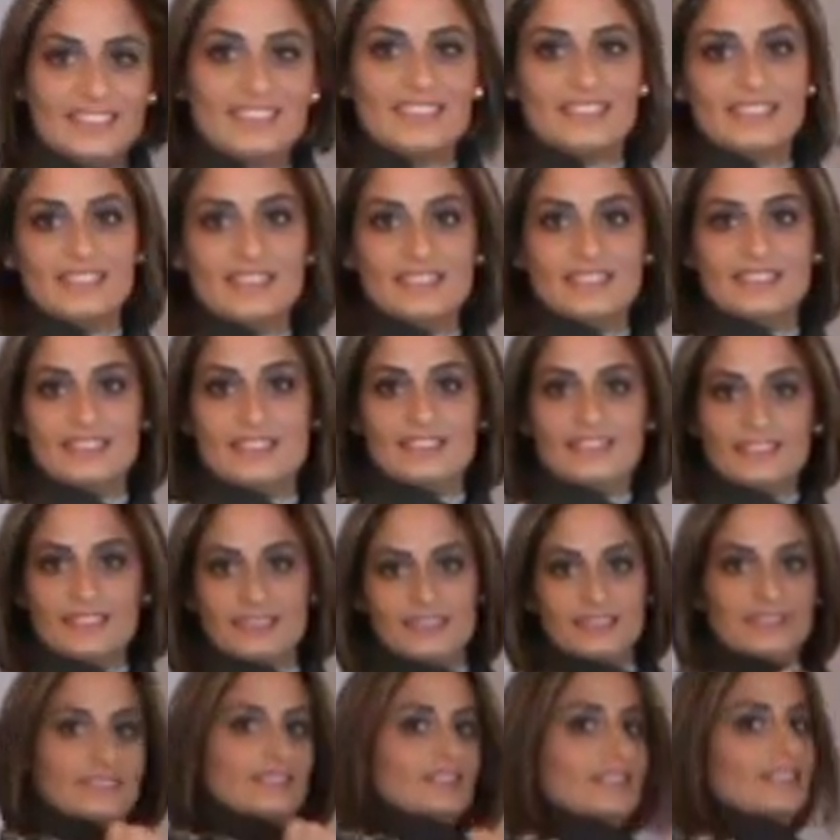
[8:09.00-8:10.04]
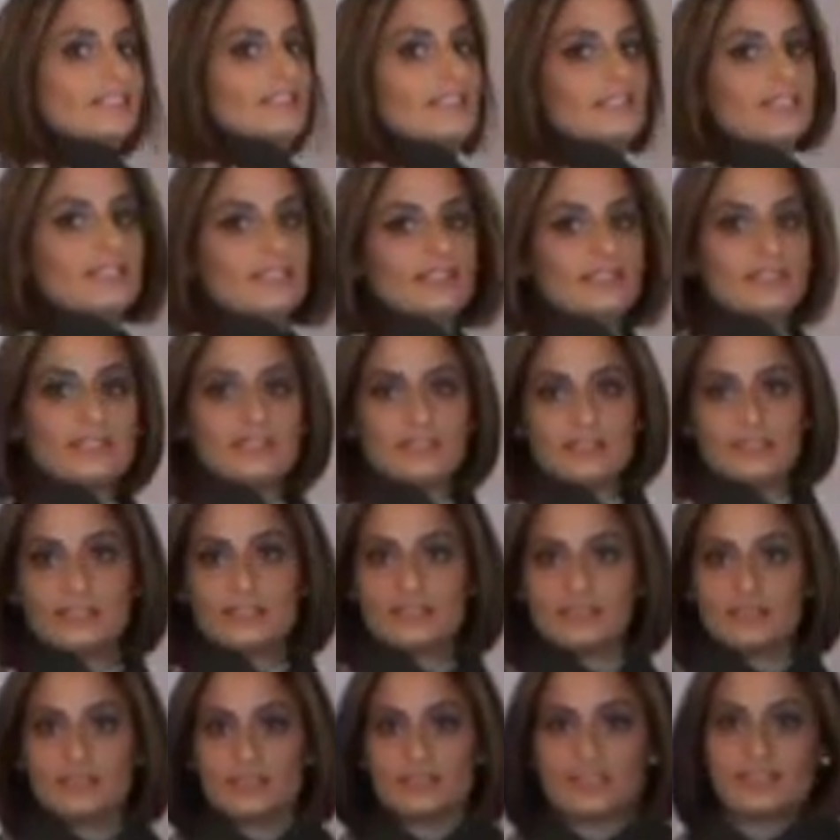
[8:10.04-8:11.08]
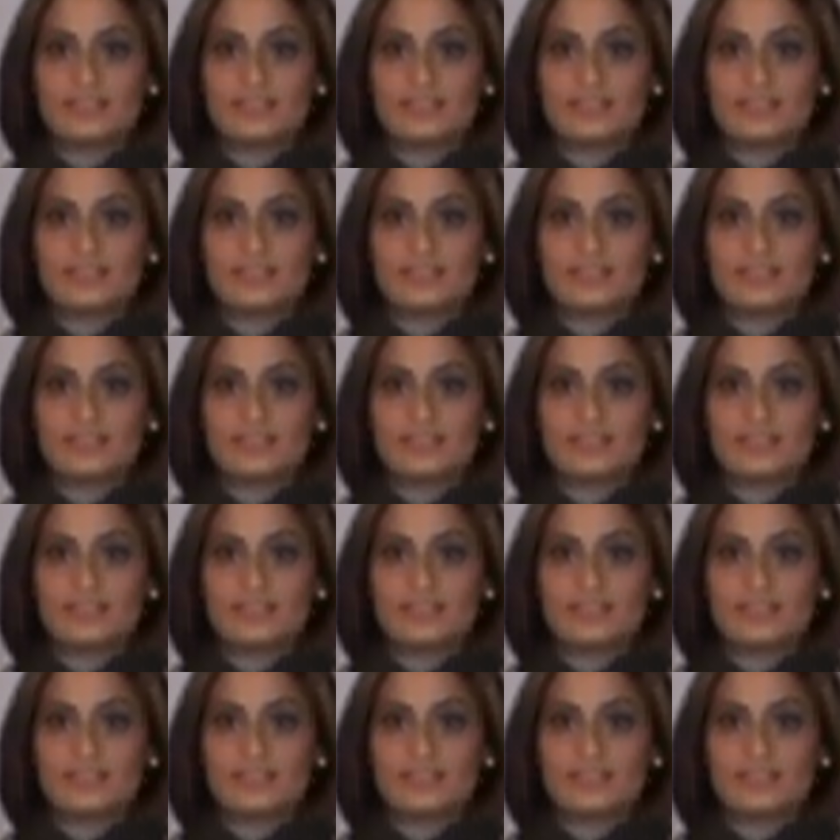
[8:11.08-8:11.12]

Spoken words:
No one is speaking in this clip.